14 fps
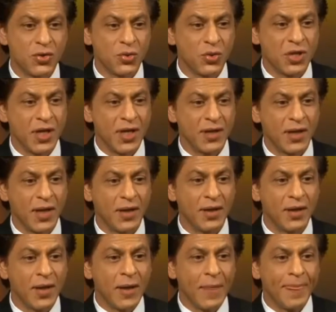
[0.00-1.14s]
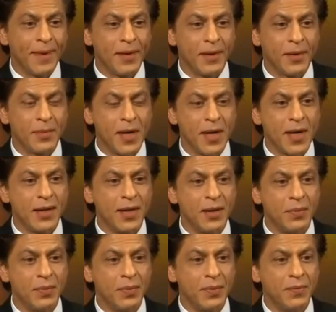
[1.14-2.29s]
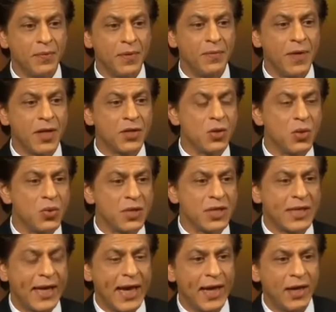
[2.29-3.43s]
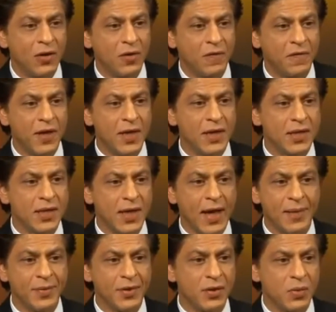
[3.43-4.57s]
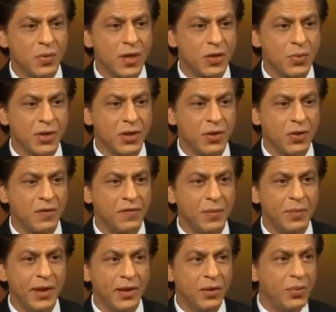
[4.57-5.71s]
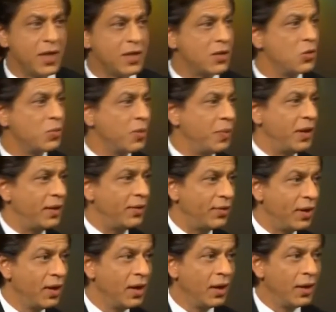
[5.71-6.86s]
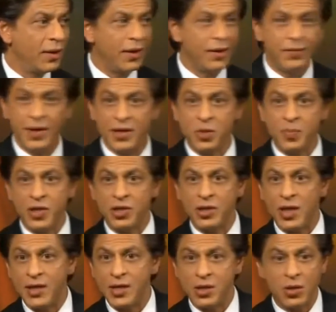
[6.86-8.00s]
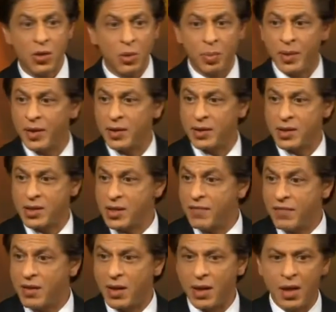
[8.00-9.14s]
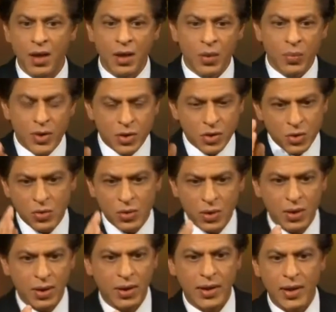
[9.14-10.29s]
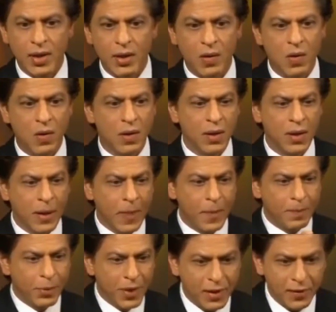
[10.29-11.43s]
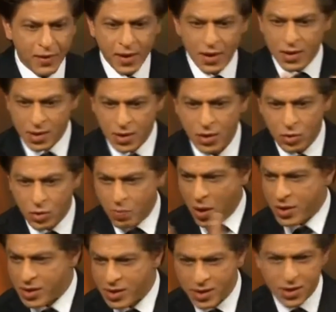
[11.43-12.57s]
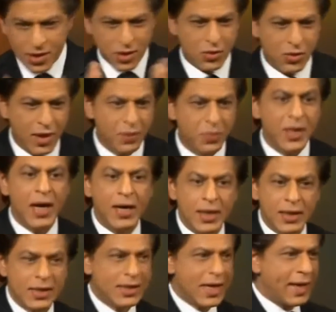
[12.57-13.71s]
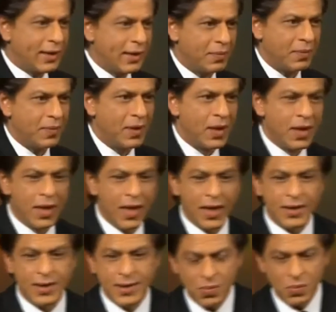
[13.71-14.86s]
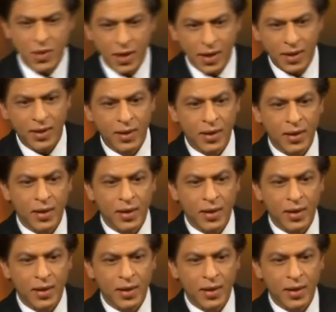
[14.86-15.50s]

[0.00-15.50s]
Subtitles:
so to state. And I think we are so scared of things that happen to us which are not familiar. We as human beings, even as specialized corporators and everything, we are so keen on putting things into boxes so that we understand them. And somewhere,